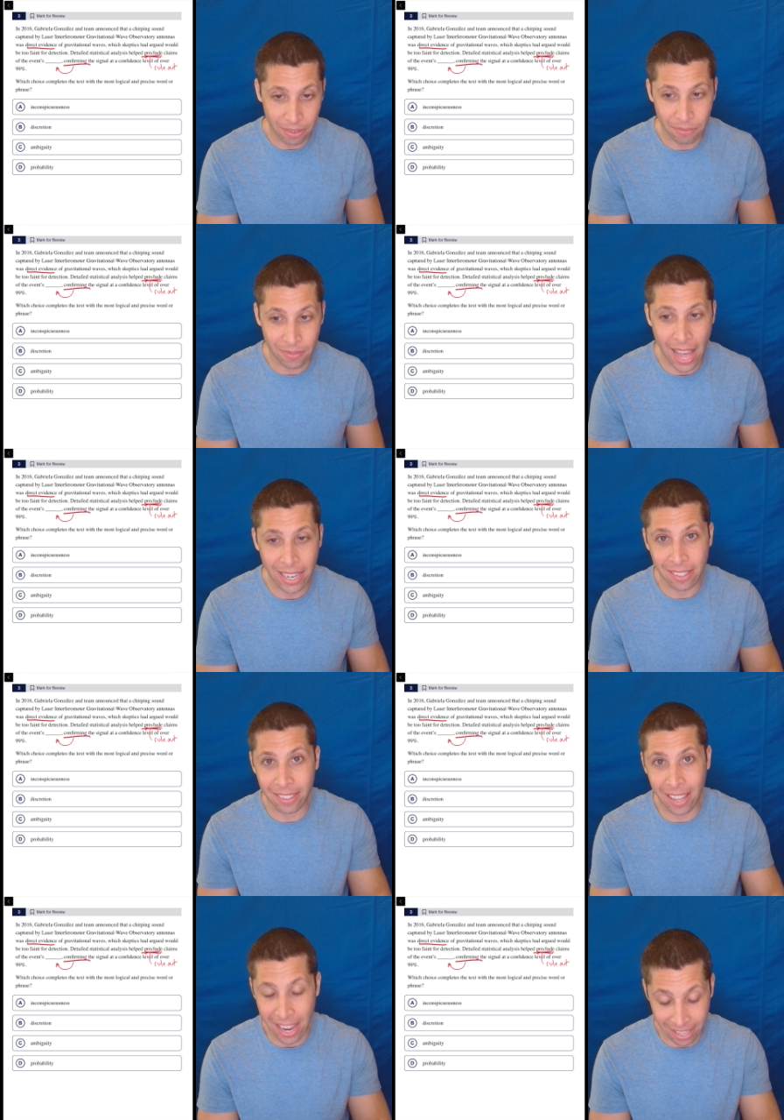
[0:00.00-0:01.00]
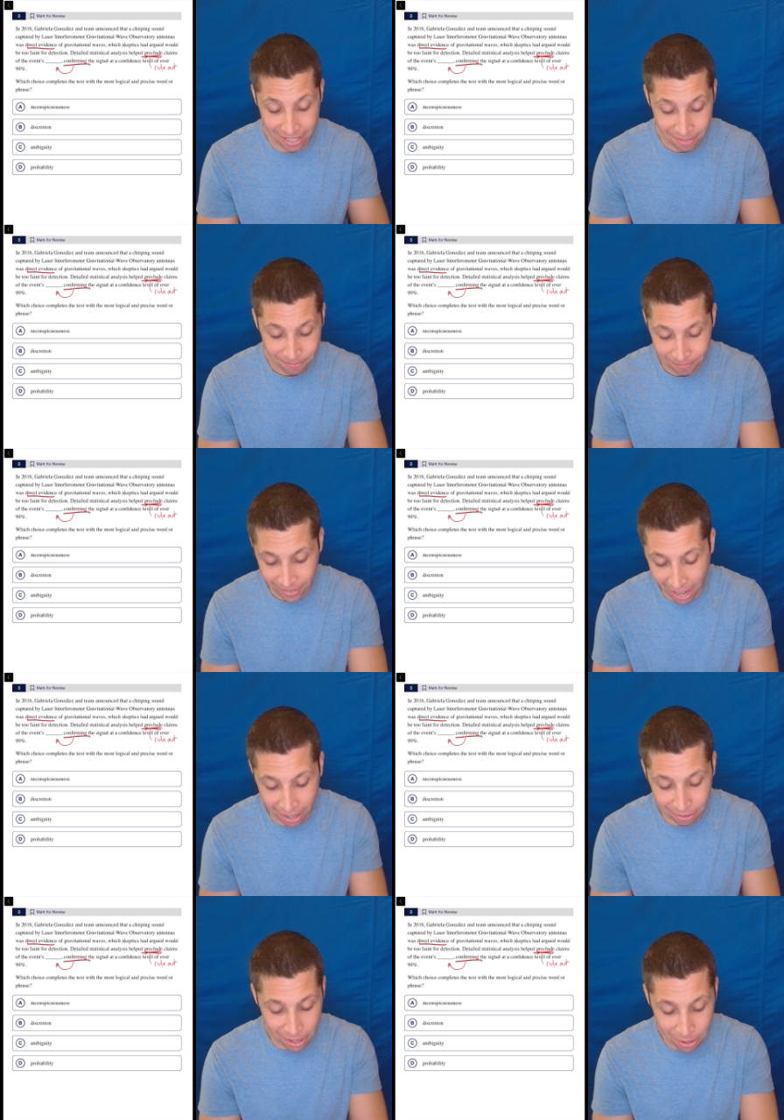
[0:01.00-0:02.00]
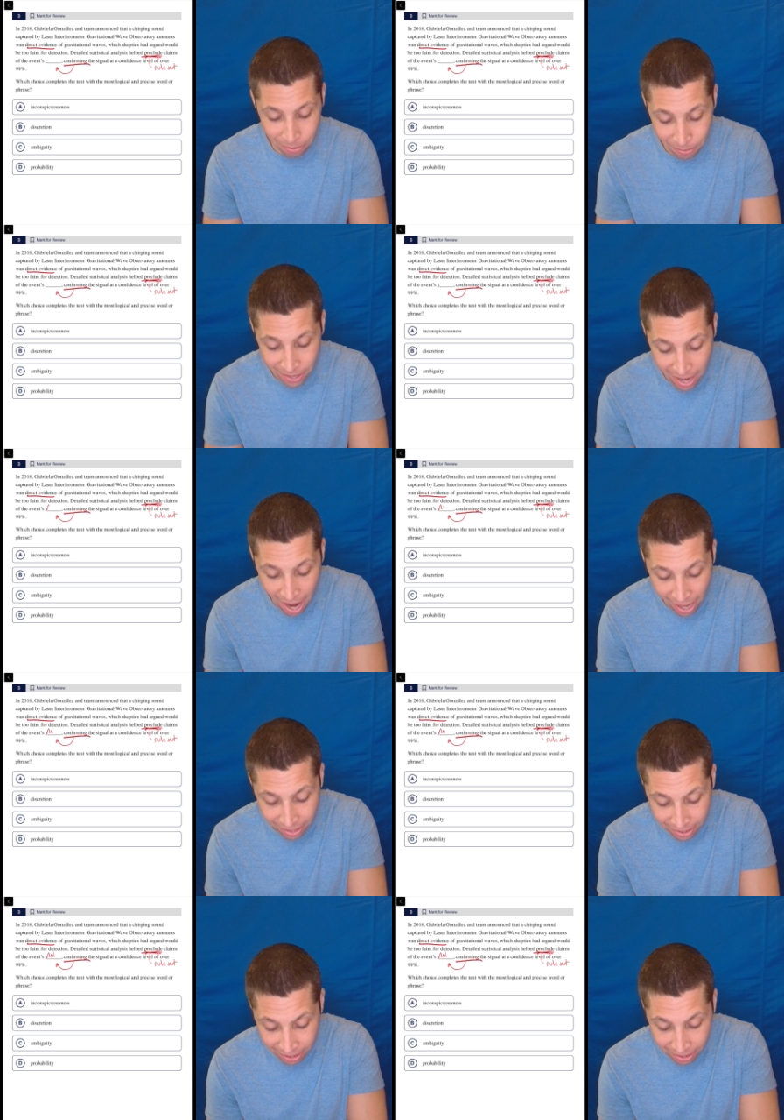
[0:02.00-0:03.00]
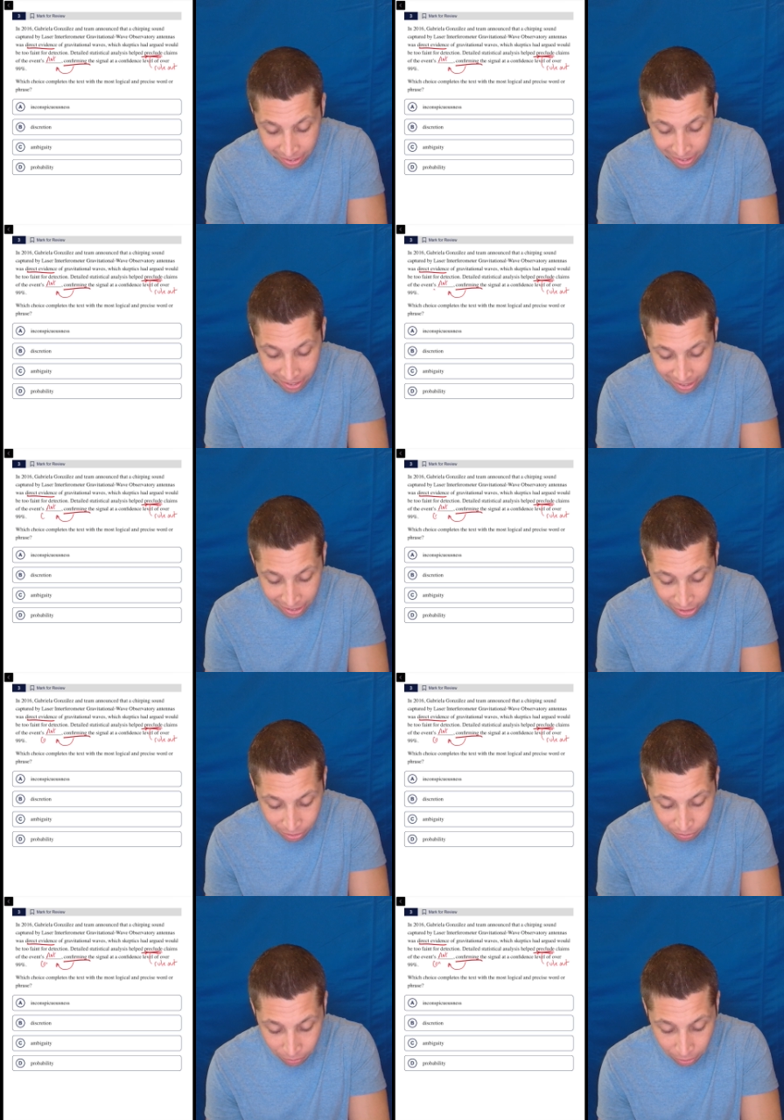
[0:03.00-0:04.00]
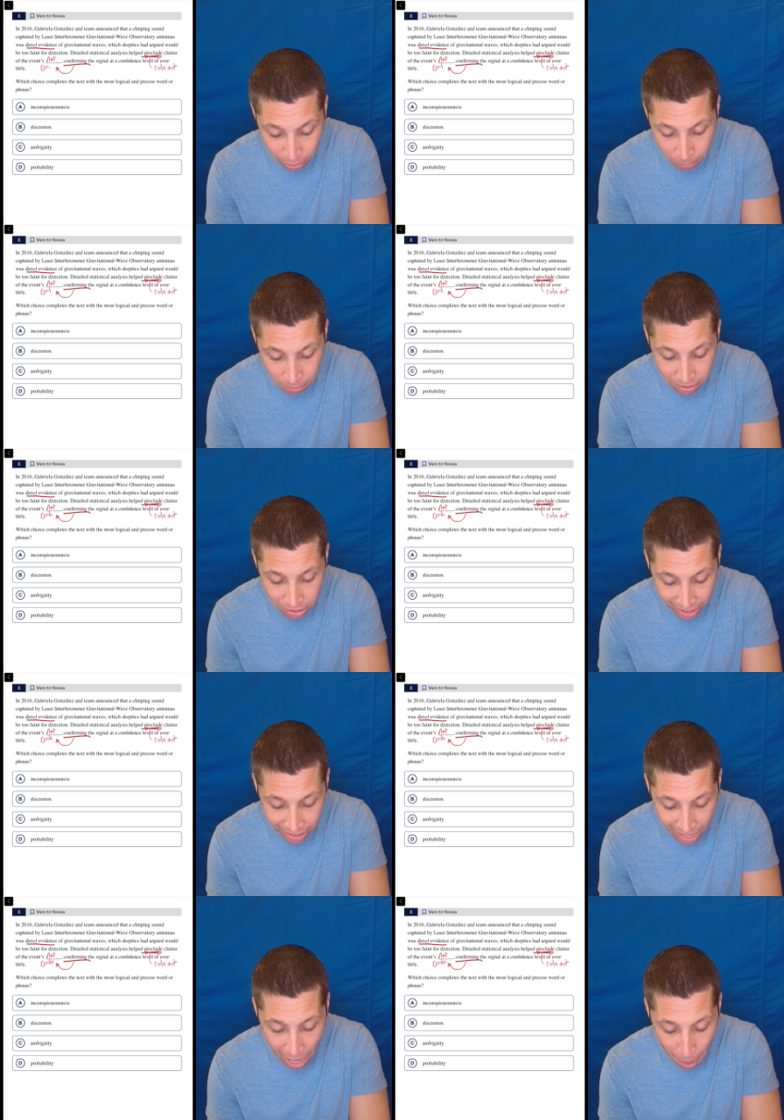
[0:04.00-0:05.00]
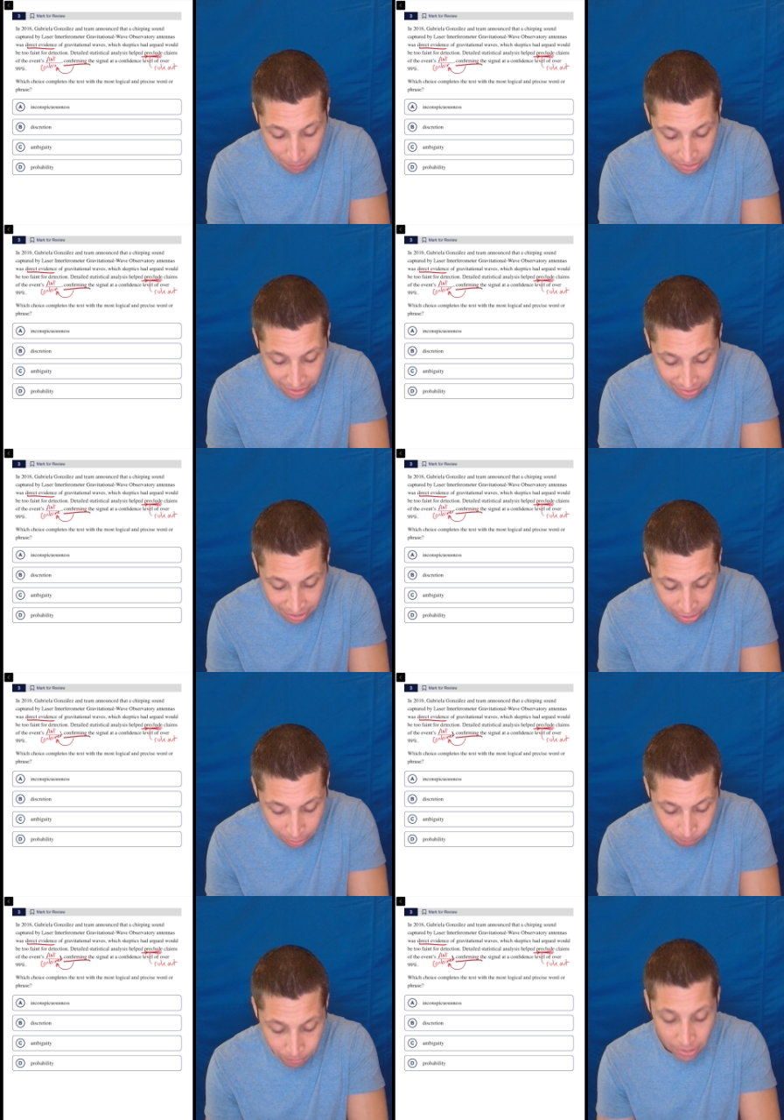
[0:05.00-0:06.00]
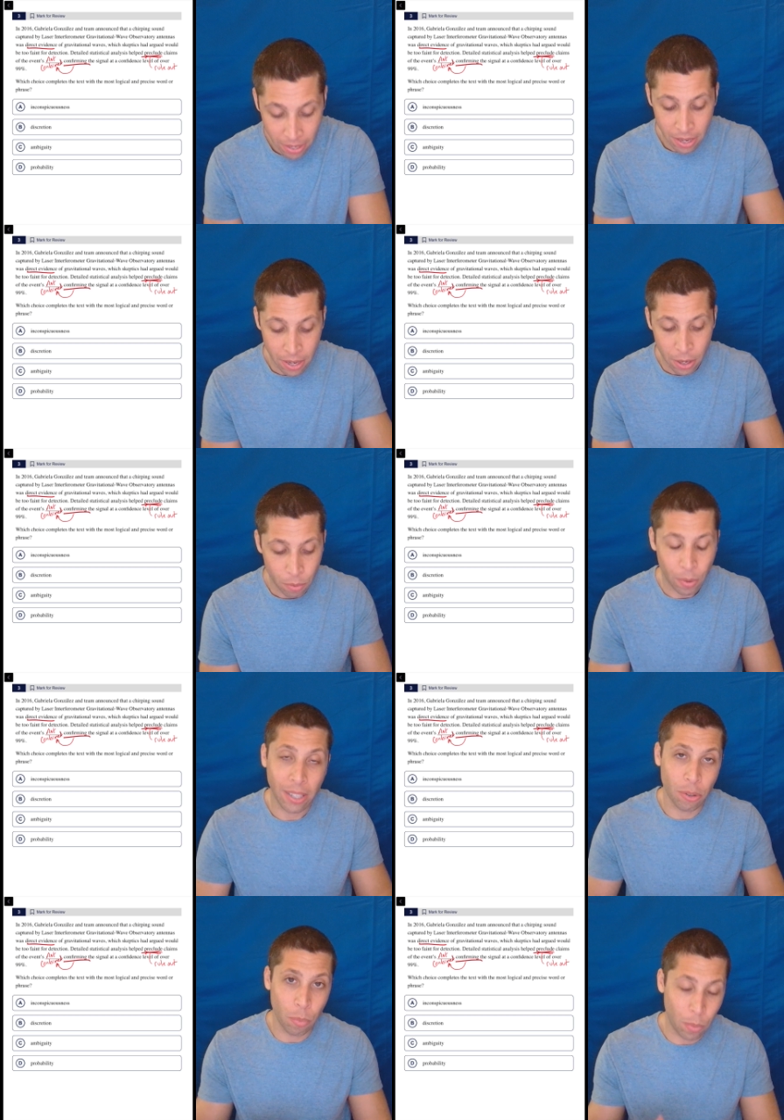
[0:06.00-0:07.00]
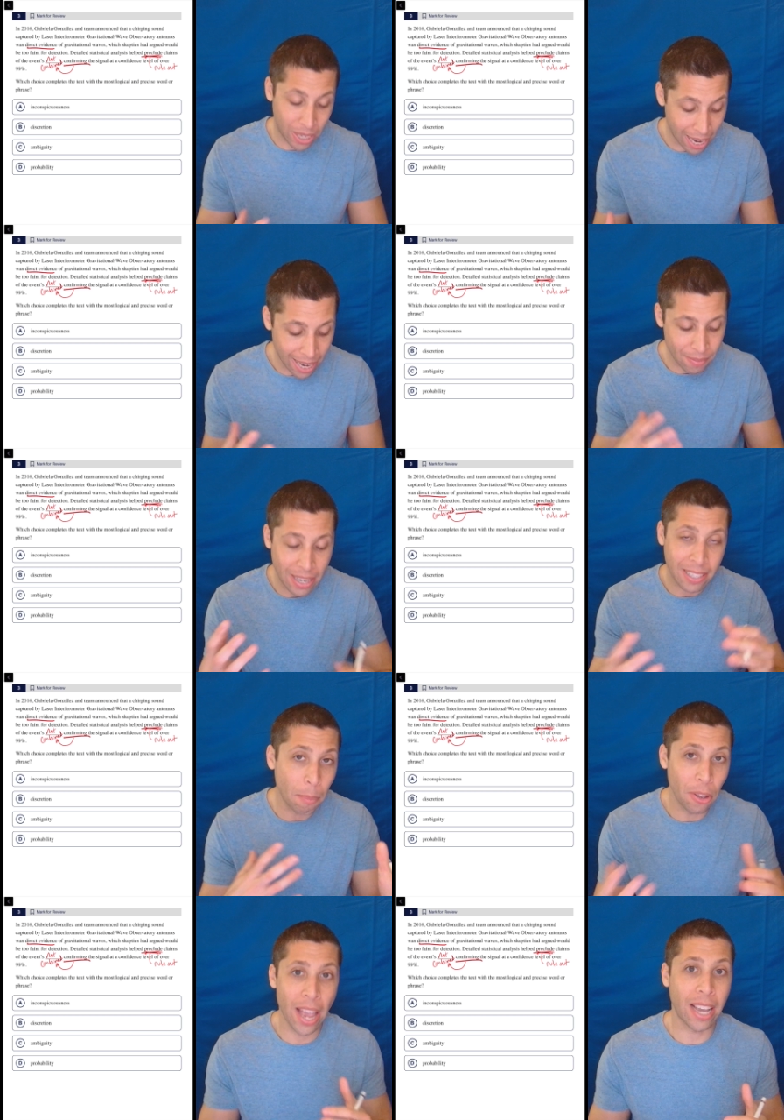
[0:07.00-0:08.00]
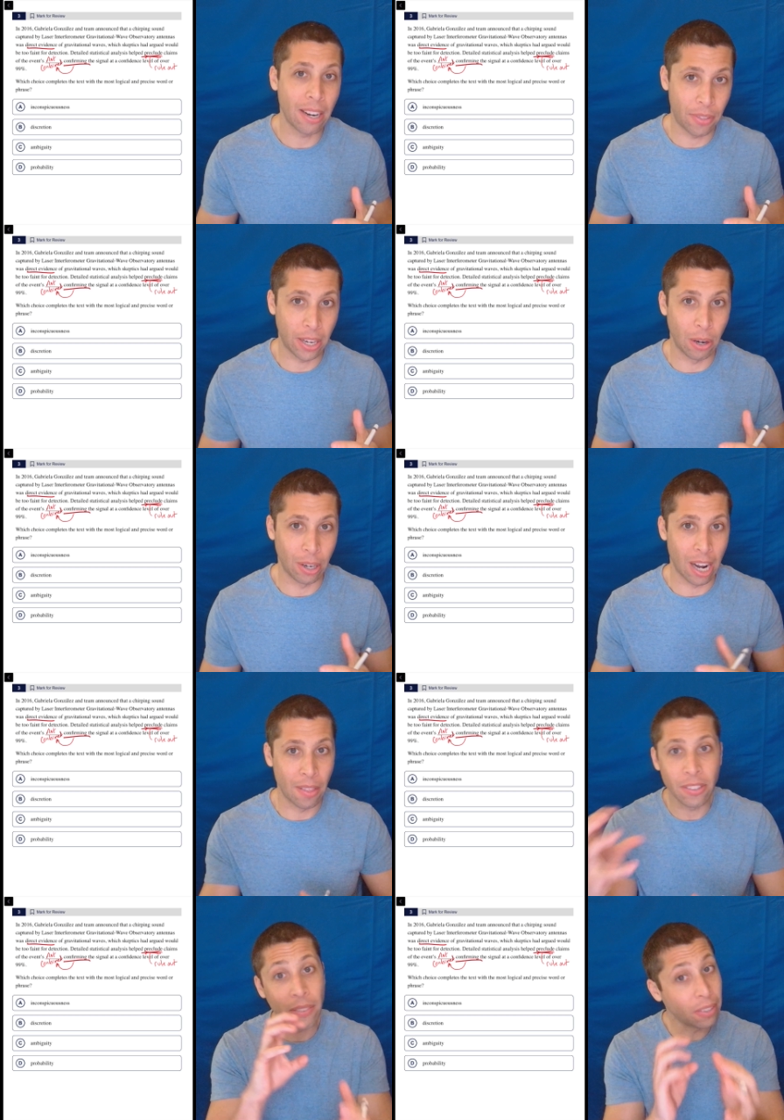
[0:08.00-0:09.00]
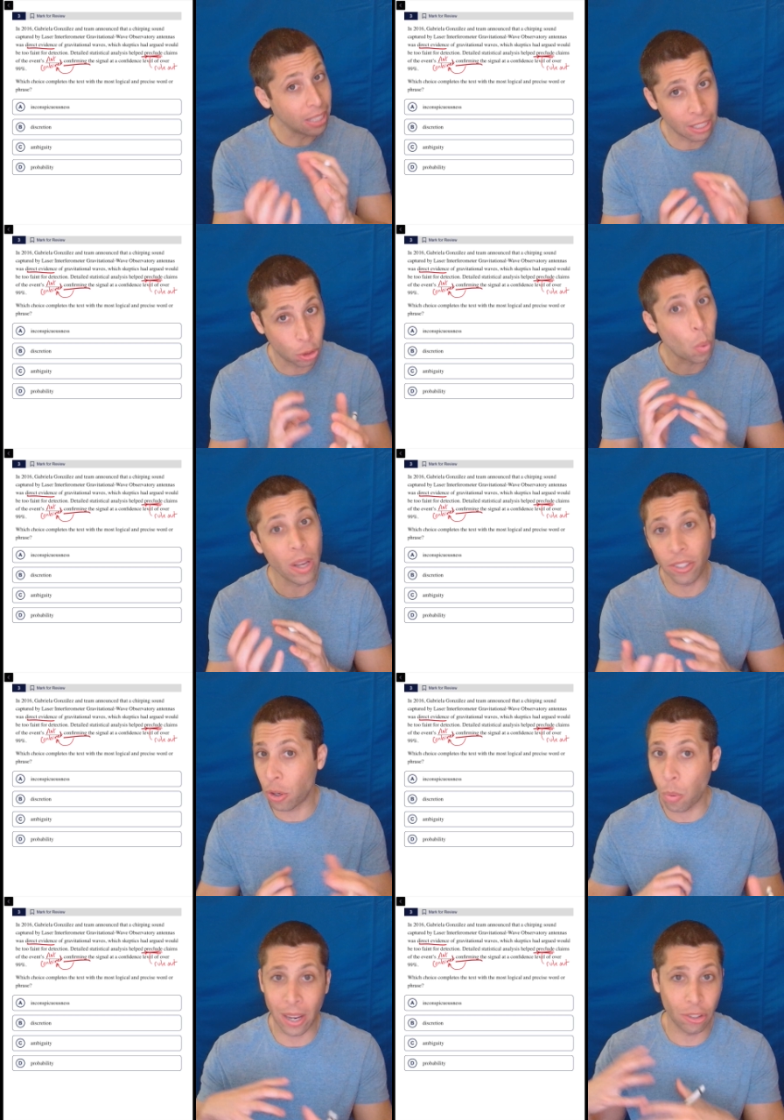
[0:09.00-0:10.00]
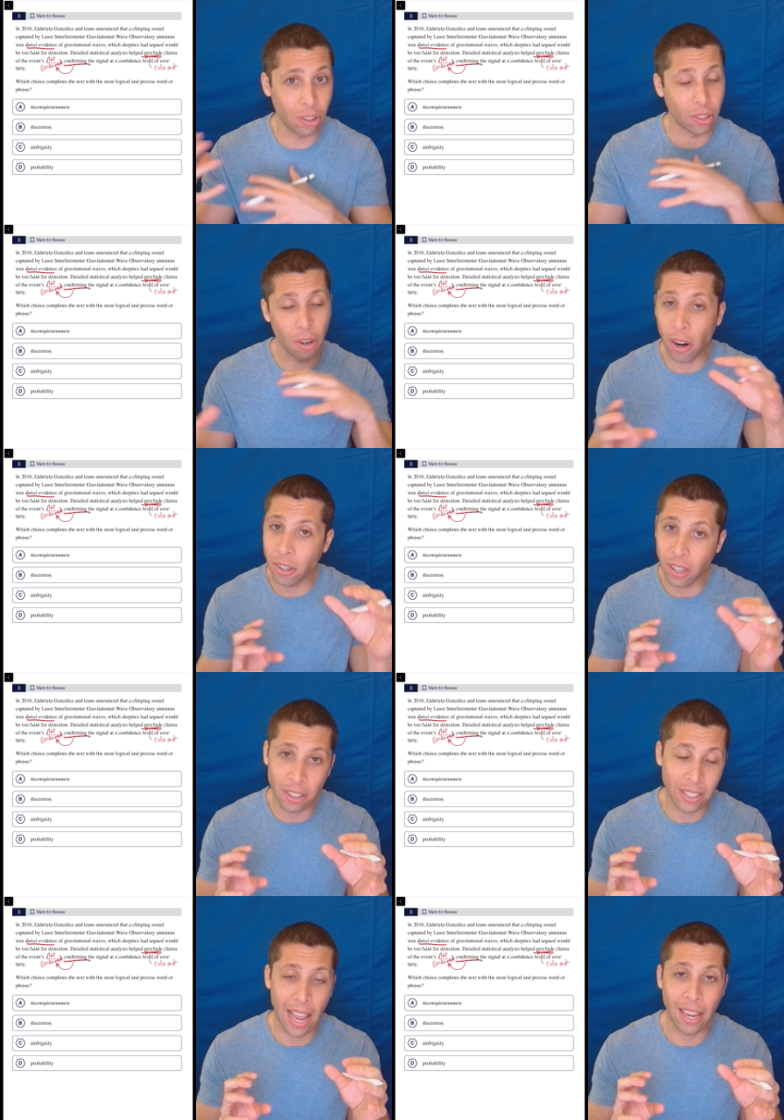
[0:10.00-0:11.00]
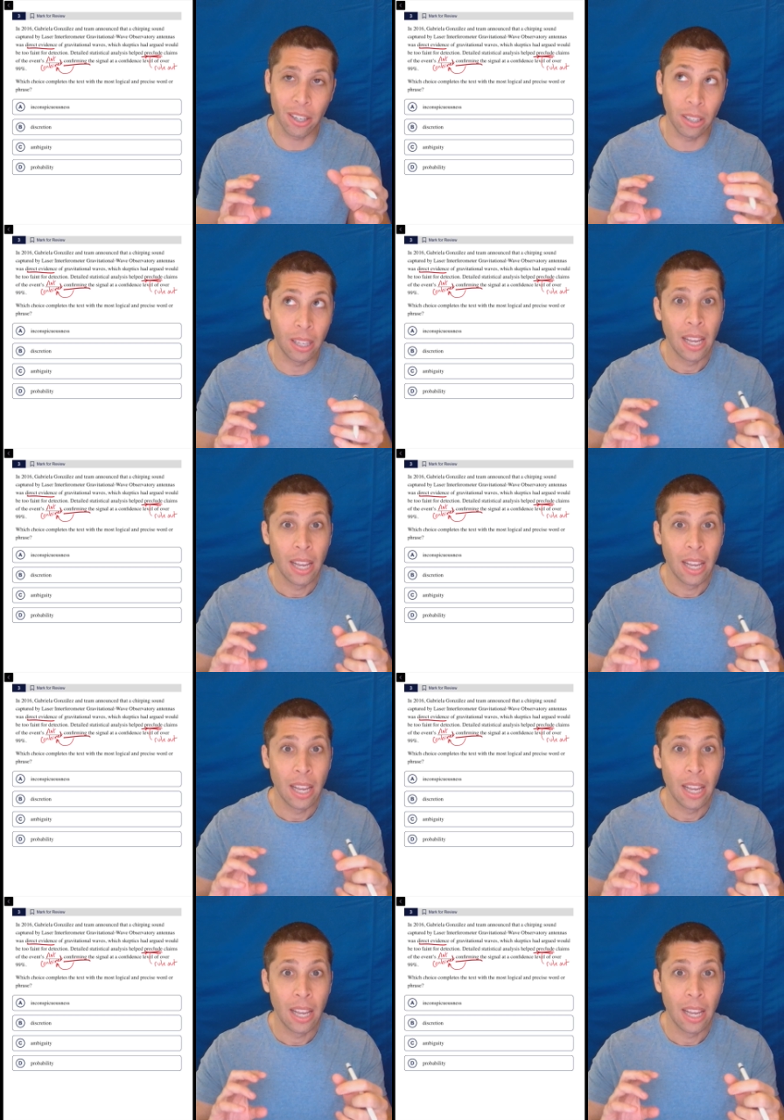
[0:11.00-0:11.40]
of that it's, like, I don't know, not confirmed. These are kind of opposites here, right? So we kind of have that double negative thing going on. This is definitely a twisted question. It's hard to untangle.